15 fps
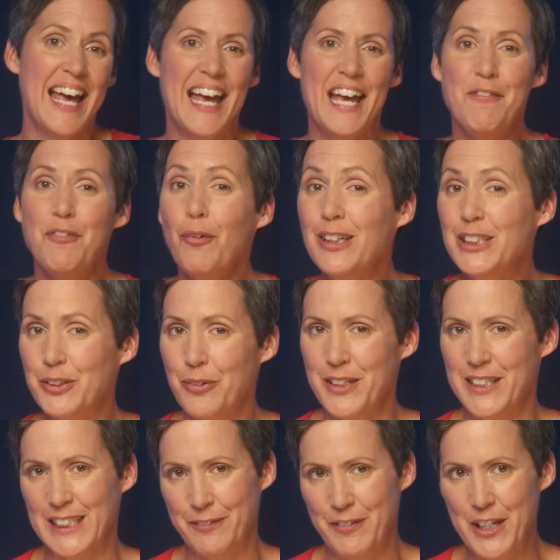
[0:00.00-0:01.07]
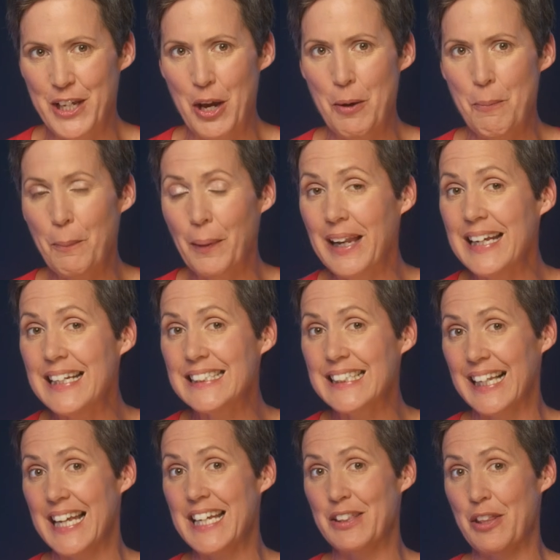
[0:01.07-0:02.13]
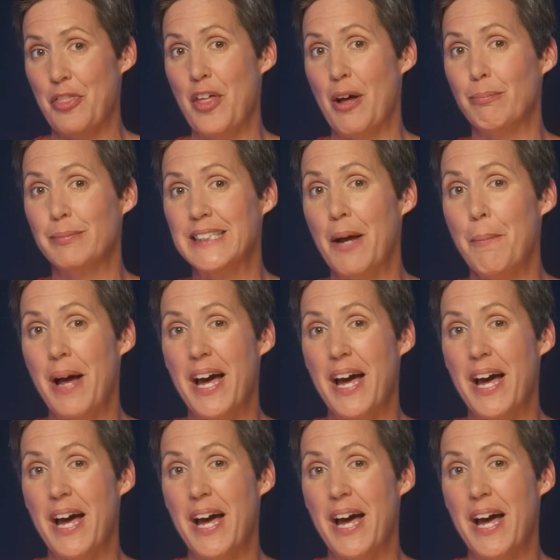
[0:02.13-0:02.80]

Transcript: If you're enjoying this video, please click the thumbs up.